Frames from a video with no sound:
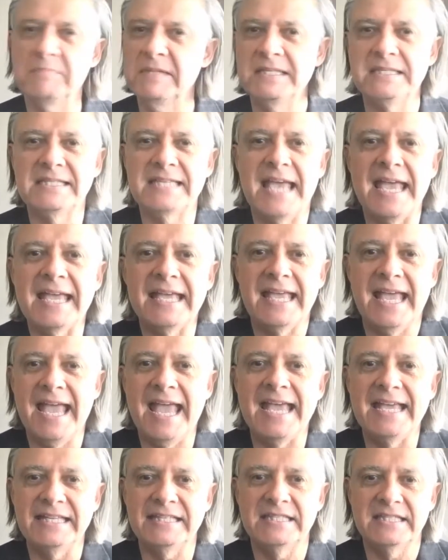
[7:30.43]
say,
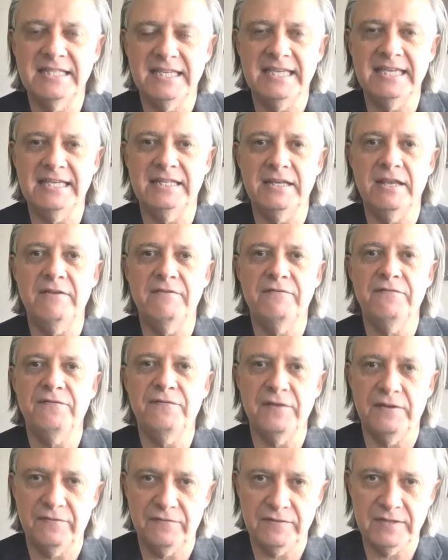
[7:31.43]

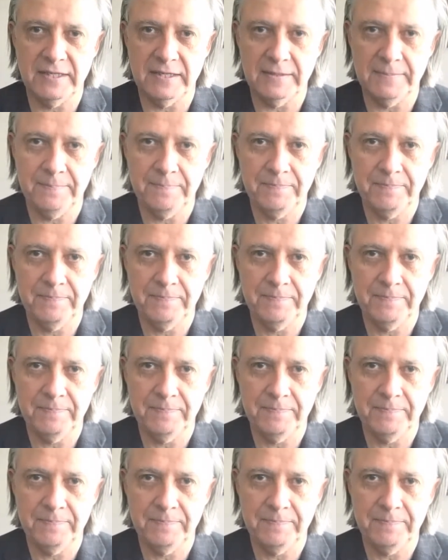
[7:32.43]
1850.